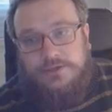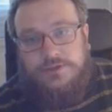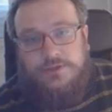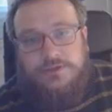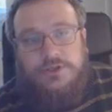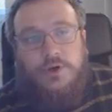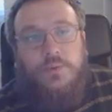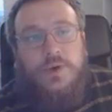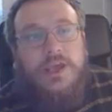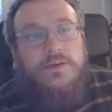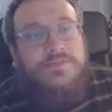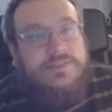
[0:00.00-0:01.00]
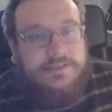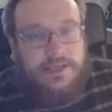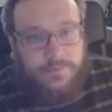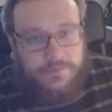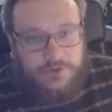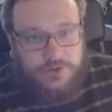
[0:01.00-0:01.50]
So we have
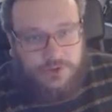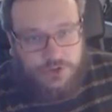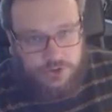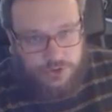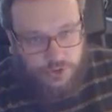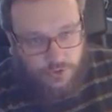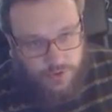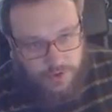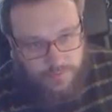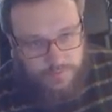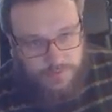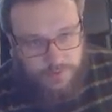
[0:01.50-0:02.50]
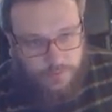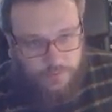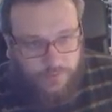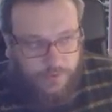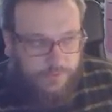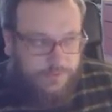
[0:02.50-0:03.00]
skipped the tutorial and we've
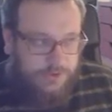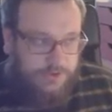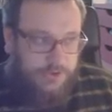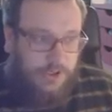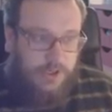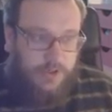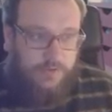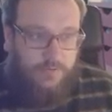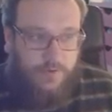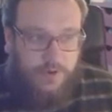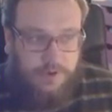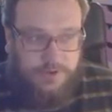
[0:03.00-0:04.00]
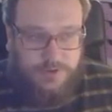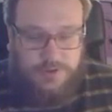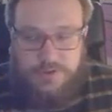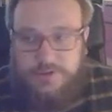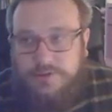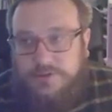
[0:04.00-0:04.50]
moved into like the
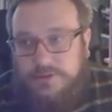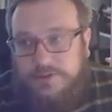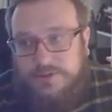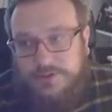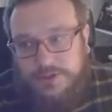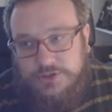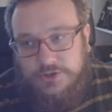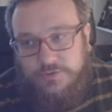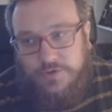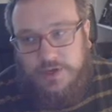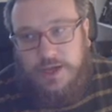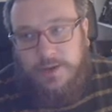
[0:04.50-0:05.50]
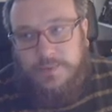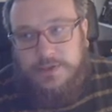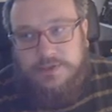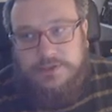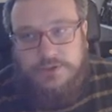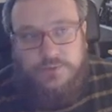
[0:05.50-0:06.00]
first section of the game, and
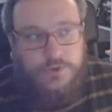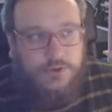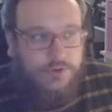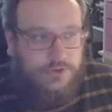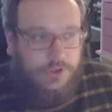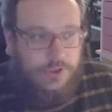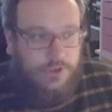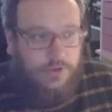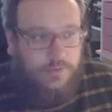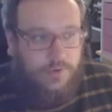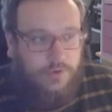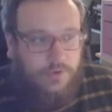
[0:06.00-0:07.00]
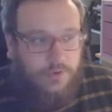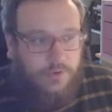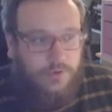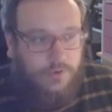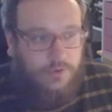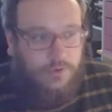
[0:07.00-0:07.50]
this is what you see with
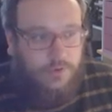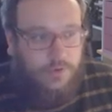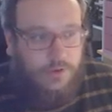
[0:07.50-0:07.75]
your